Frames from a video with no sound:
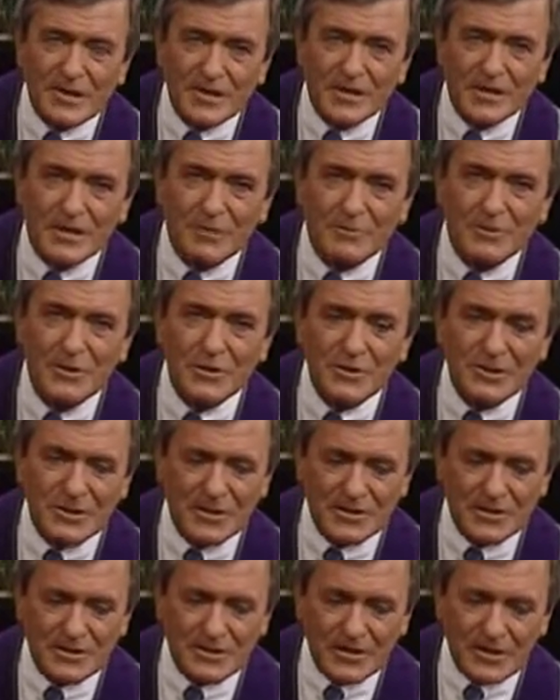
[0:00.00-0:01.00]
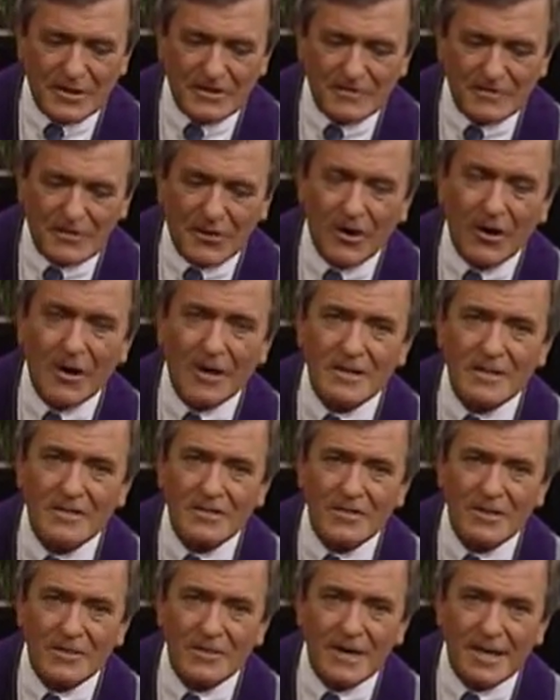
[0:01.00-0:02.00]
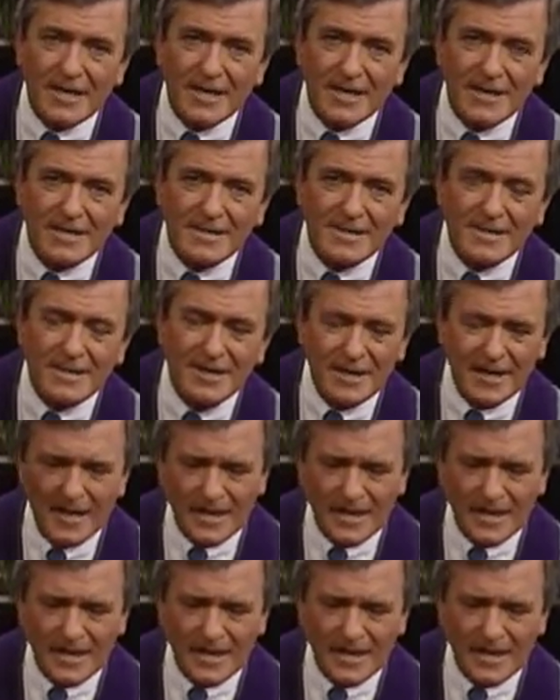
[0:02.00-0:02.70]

experience of God's grace,